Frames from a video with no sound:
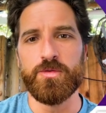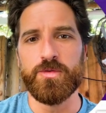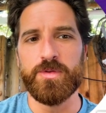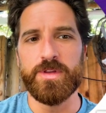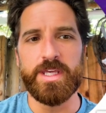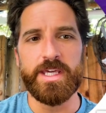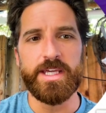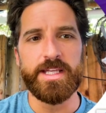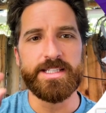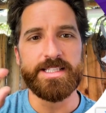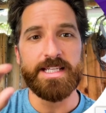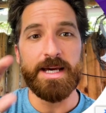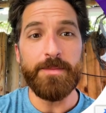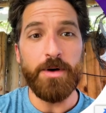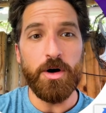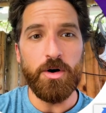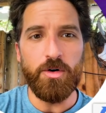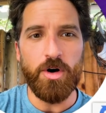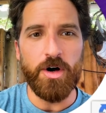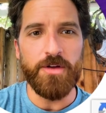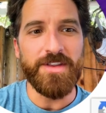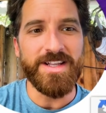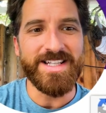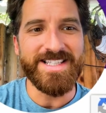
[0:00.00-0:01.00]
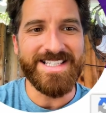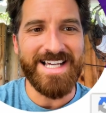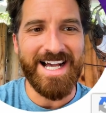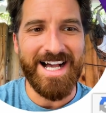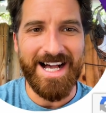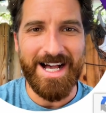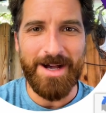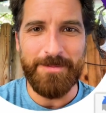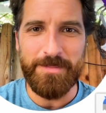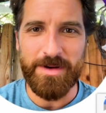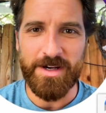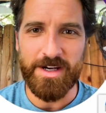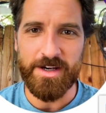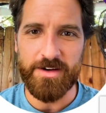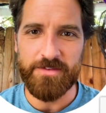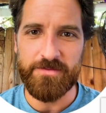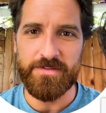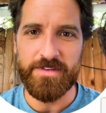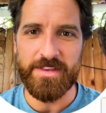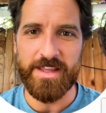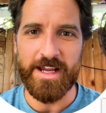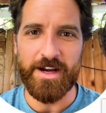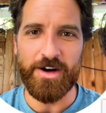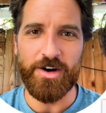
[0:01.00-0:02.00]
the demo on the top
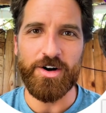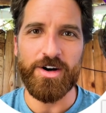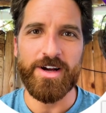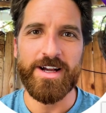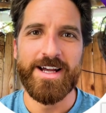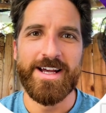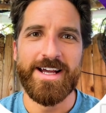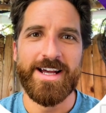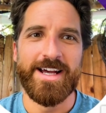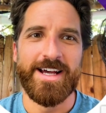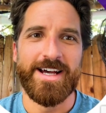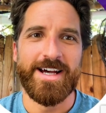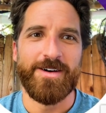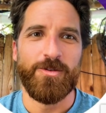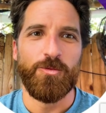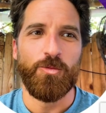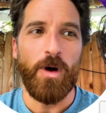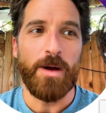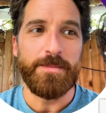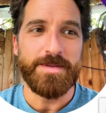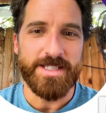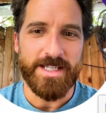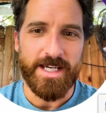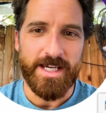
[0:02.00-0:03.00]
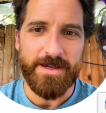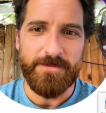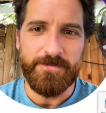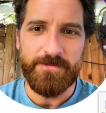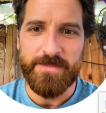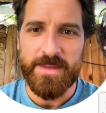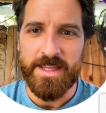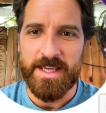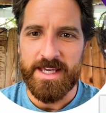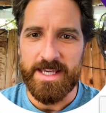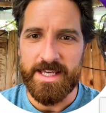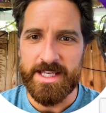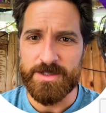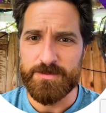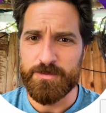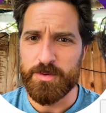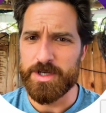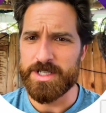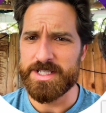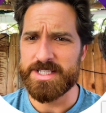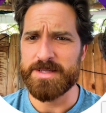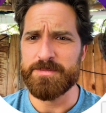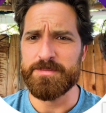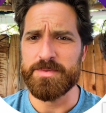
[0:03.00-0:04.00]
of their website is
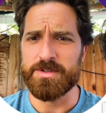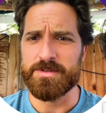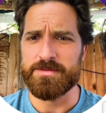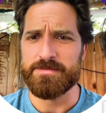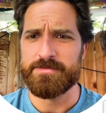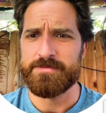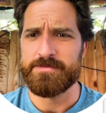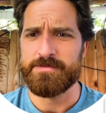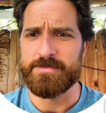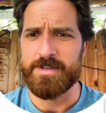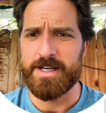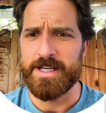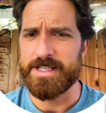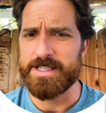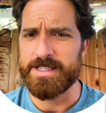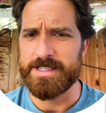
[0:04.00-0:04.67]
pretty simple, right?